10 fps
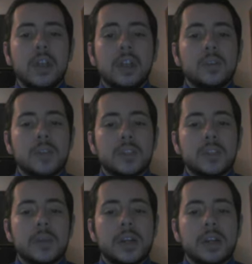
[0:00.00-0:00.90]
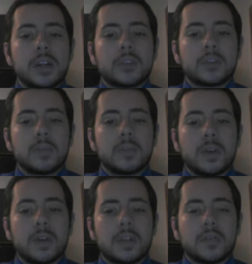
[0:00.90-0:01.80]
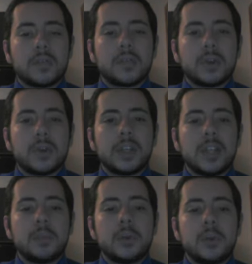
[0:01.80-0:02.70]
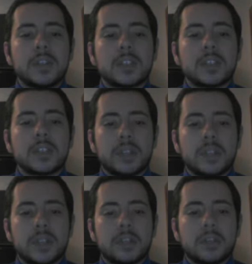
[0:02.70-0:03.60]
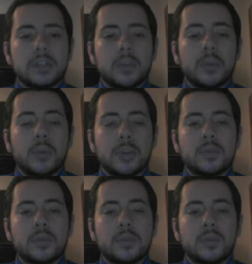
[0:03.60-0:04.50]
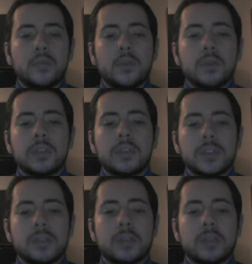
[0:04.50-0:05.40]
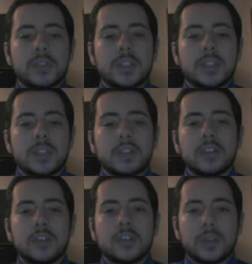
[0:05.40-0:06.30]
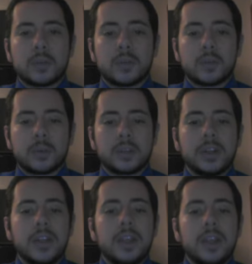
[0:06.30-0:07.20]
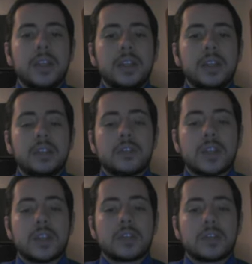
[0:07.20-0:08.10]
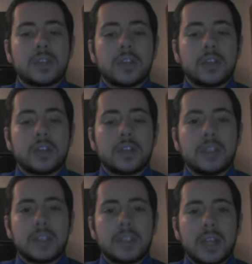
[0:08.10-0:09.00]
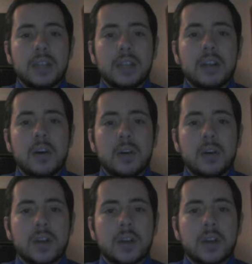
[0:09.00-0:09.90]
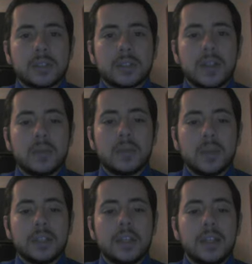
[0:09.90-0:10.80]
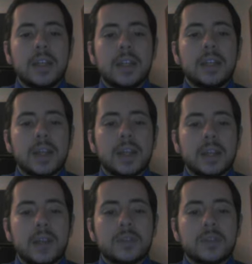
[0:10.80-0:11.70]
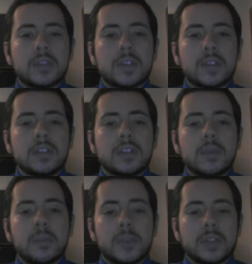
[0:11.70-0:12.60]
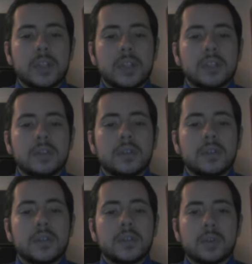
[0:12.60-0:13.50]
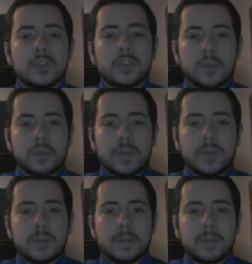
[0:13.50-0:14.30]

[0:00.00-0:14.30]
which created a gross margin of 38.6% compared to 44.7% in the year-ago quarter. International sales, mainly China, Hong Kong, and Taiwan, accounted for 61% of the quarter's revenue.